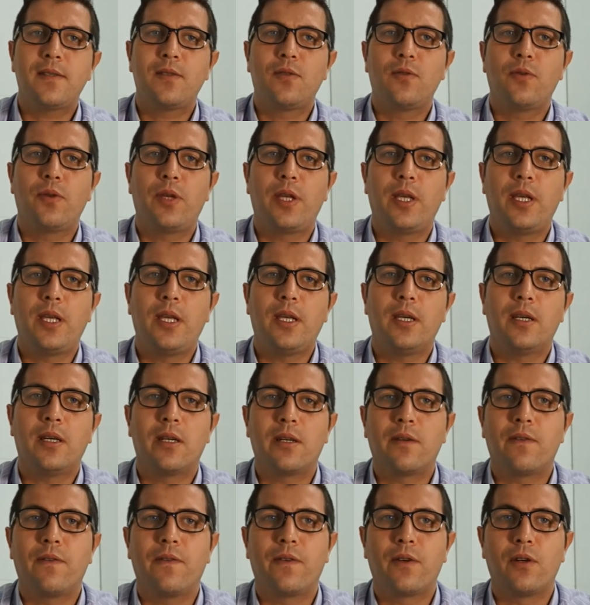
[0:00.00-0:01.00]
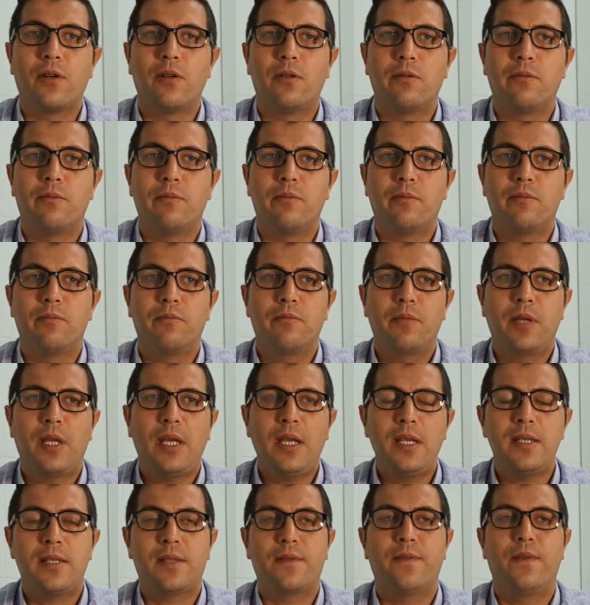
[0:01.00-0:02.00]
to hear from
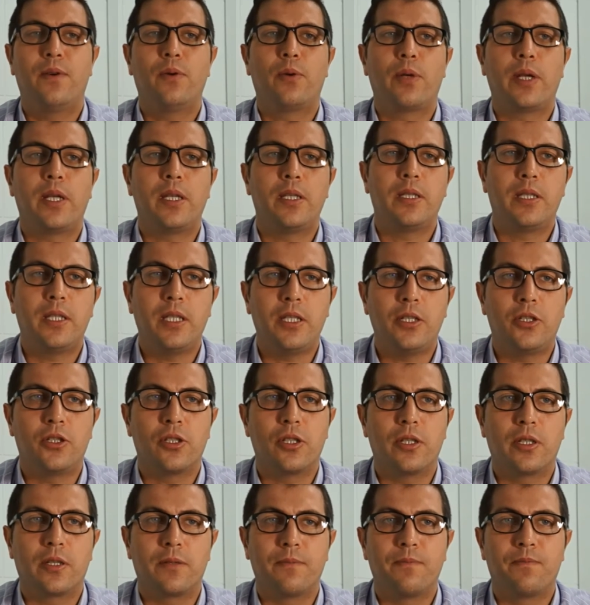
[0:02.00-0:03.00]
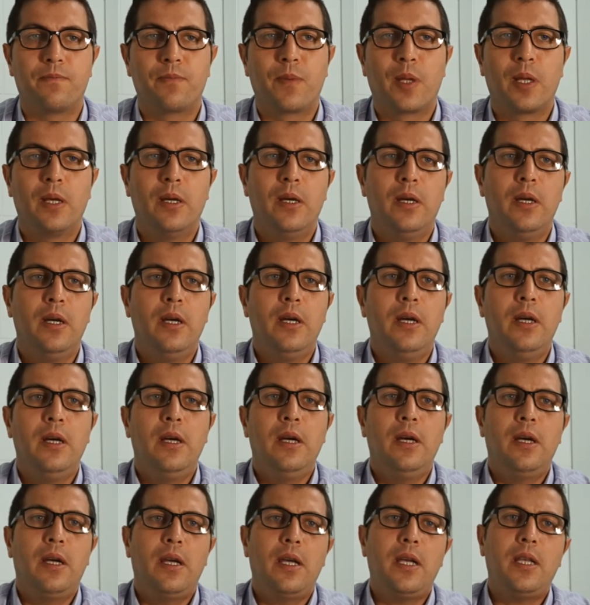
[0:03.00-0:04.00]
his foreign teacher.
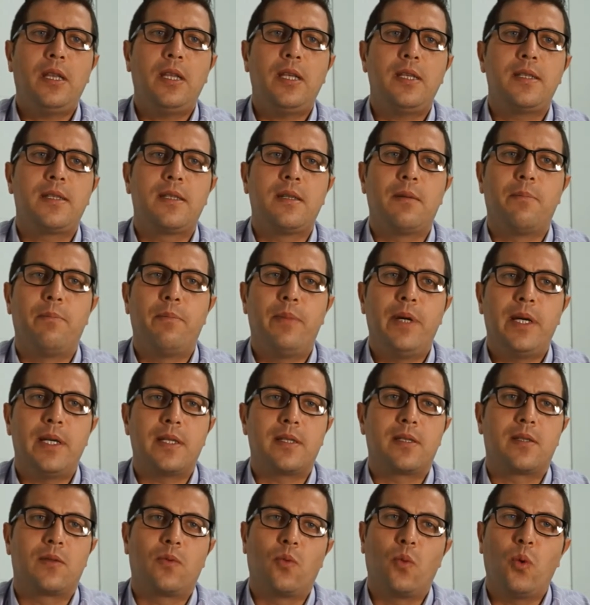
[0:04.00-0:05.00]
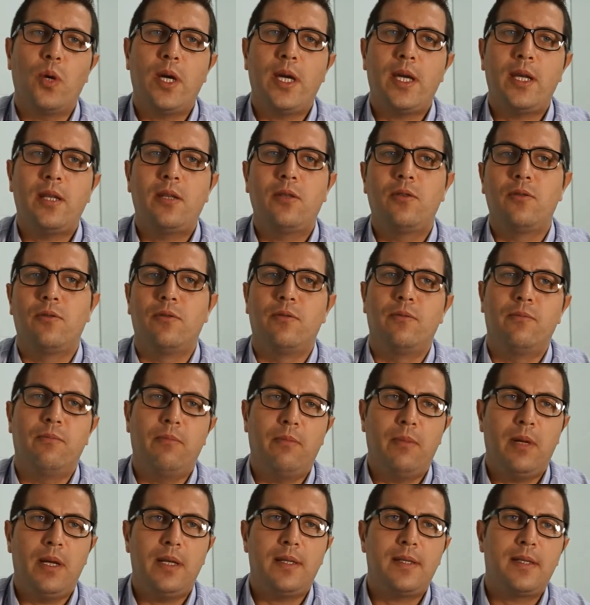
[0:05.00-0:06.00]
It is the best way to
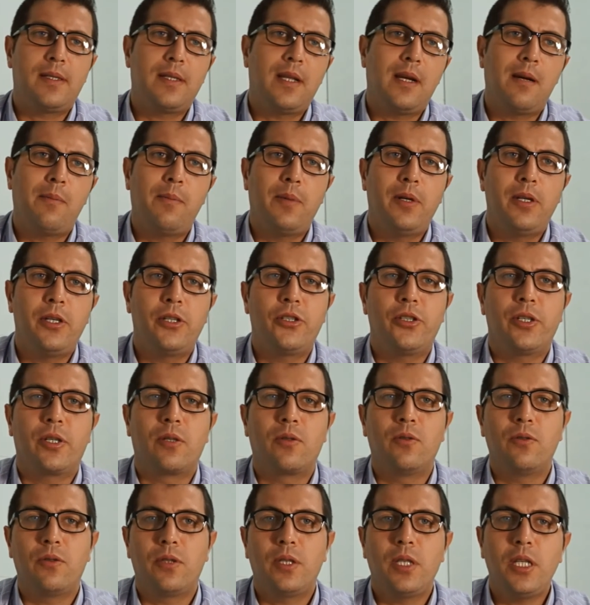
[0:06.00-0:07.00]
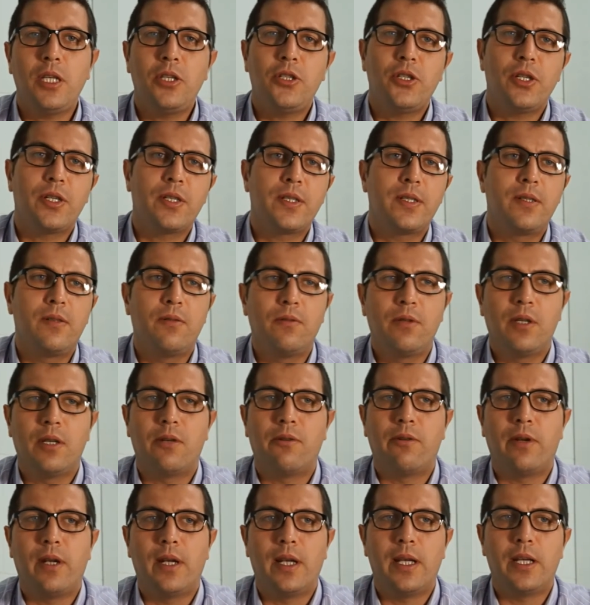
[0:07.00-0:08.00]
establish a good teacher-student
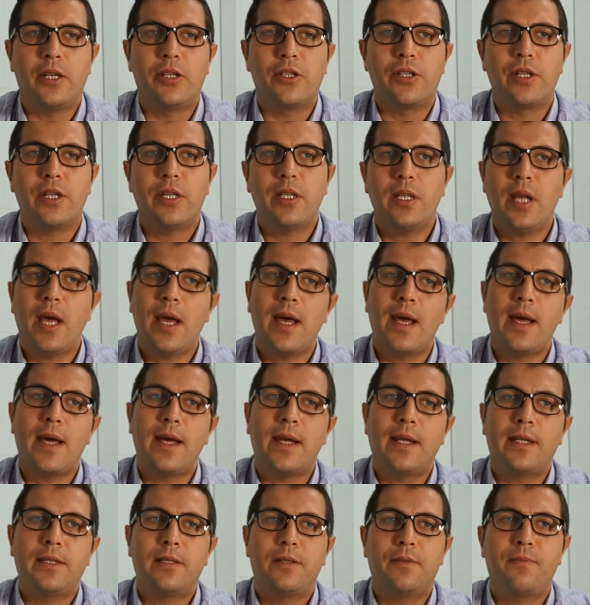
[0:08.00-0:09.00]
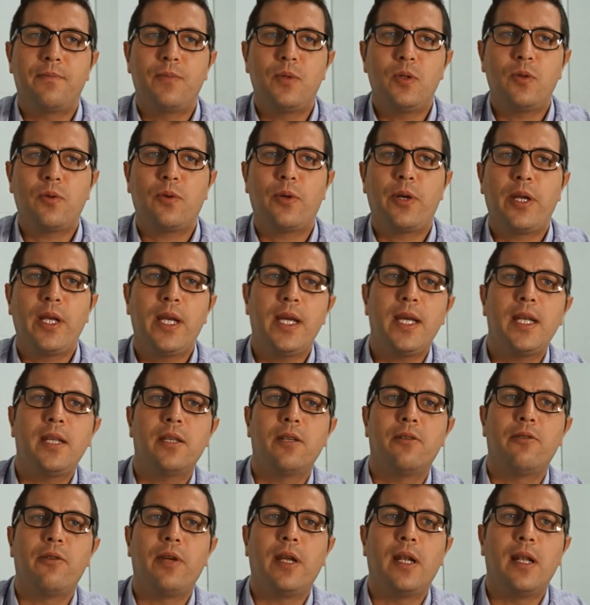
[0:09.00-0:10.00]
relation and to create
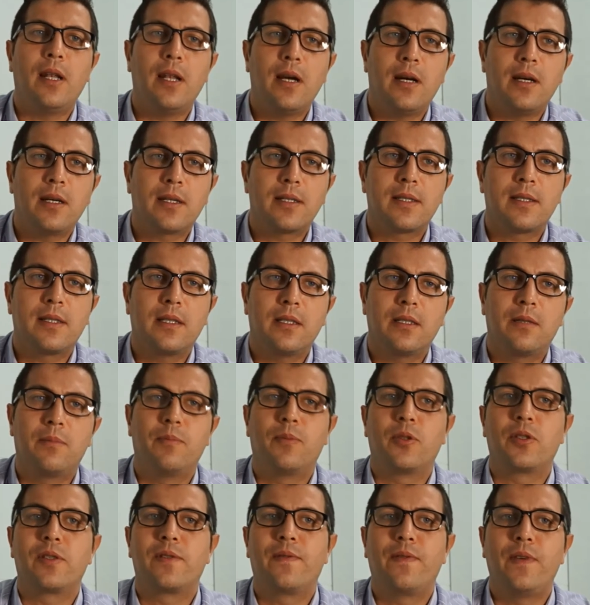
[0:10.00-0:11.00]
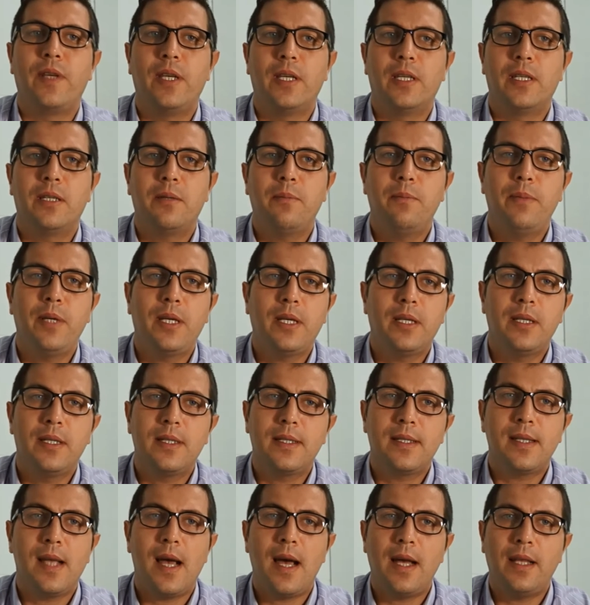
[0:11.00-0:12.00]
a relaxed atmosphere,
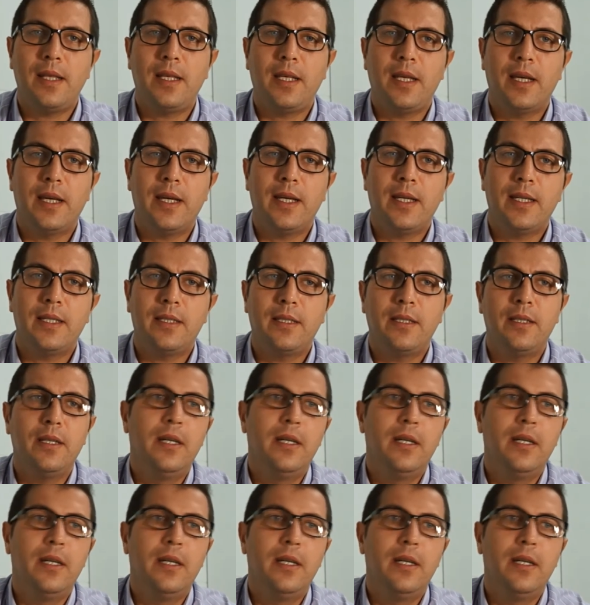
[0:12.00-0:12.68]
because at the end,